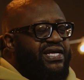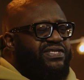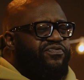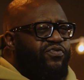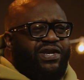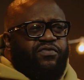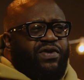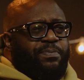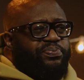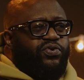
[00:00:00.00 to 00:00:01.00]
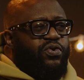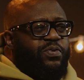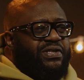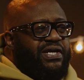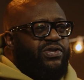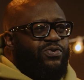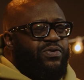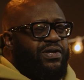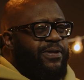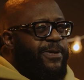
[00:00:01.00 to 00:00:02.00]
It's really, really pure what they're
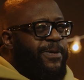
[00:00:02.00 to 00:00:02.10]
doing.